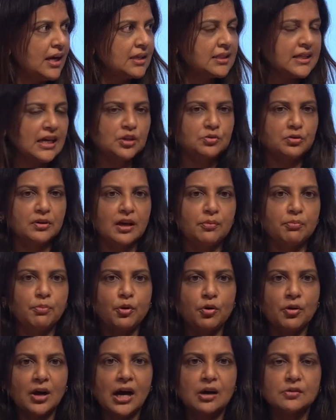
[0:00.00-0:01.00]
that we have
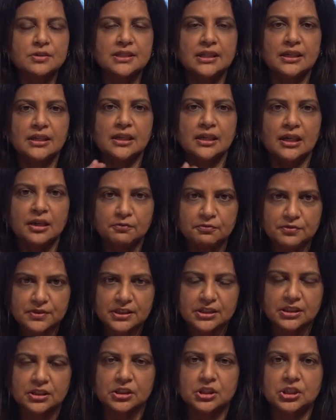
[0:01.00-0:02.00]
poor housing,
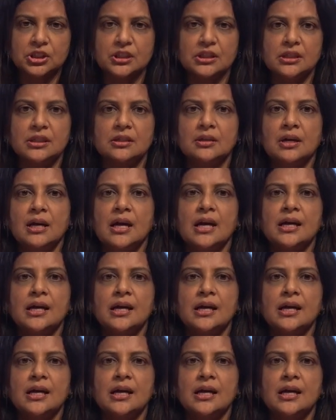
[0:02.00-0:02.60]
infrastructure.